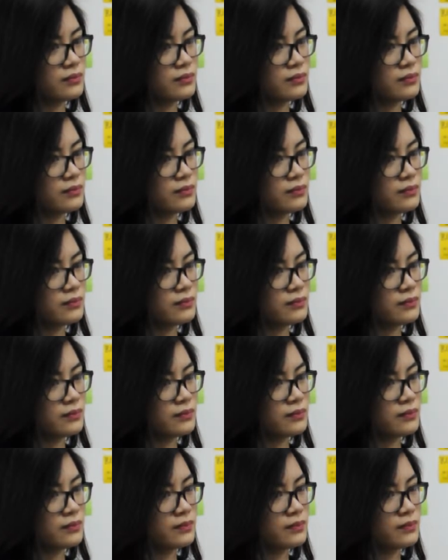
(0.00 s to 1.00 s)

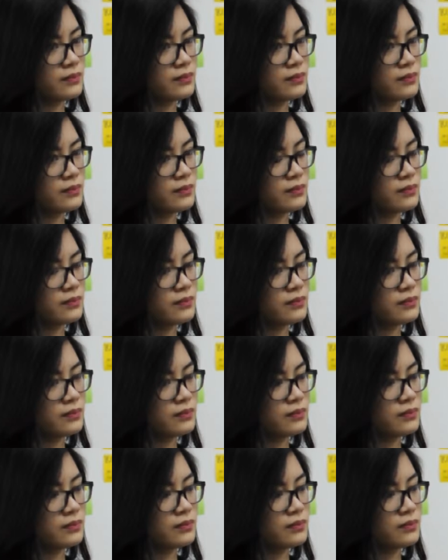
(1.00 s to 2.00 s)

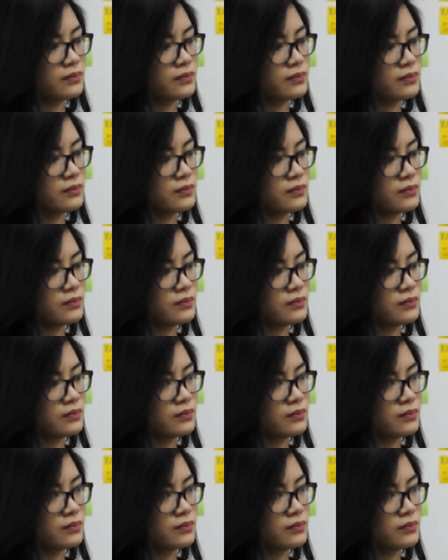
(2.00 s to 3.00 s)

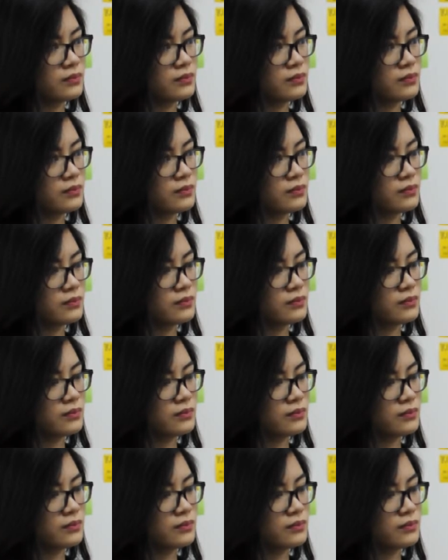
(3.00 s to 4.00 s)

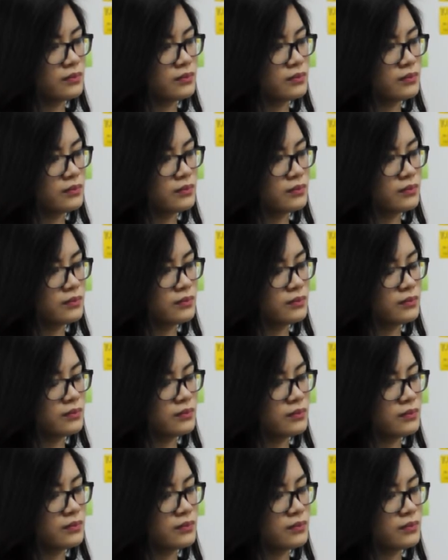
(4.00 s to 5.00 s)

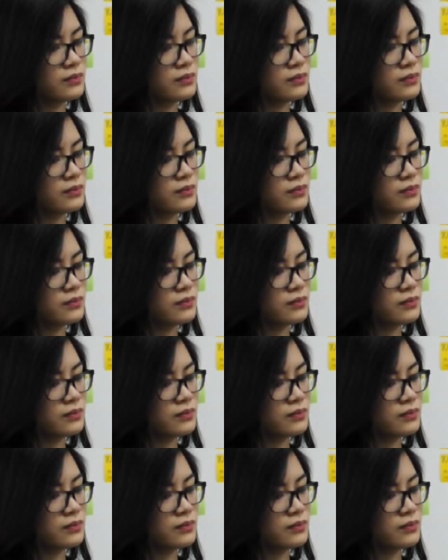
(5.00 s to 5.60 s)
No words are spoken by the person on screen.